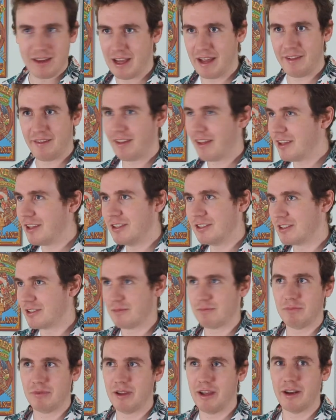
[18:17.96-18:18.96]
it's like you
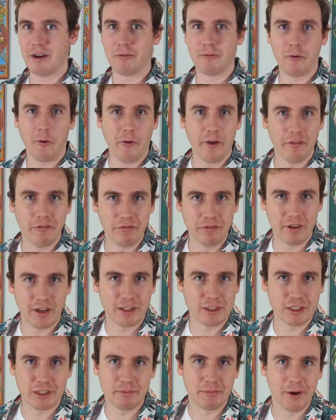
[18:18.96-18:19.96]
just played a royal
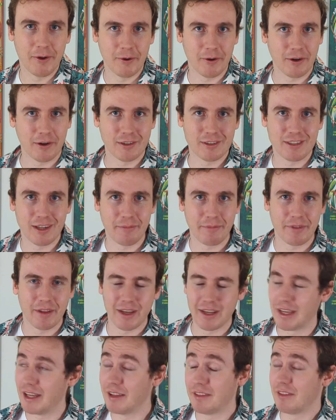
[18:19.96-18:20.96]
flush in poker or
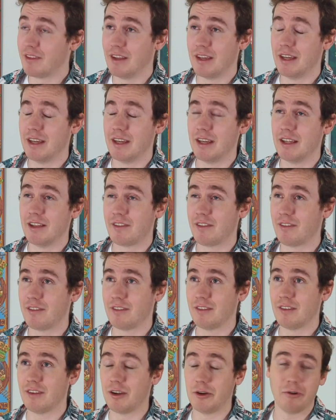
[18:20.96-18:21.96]
something. It's
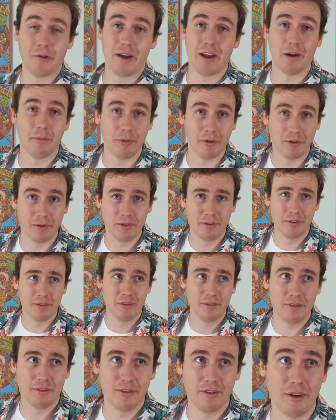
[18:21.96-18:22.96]
incredible.
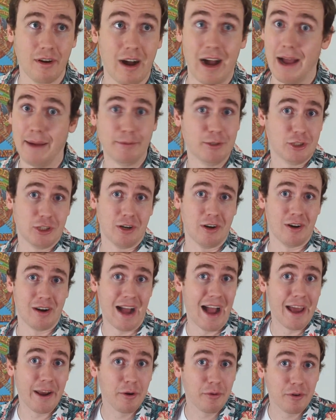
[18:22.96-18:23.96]
I'm sure.
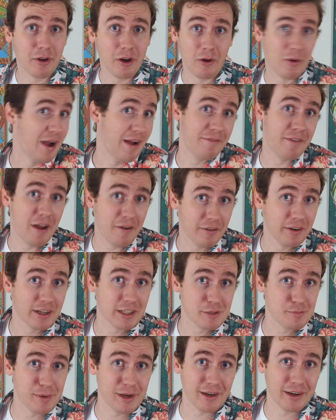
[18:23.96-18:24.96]
I don't know. I've never
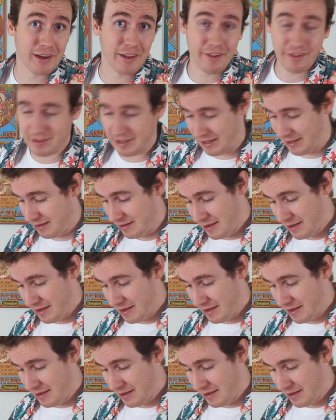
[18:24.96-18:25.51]
experienced it.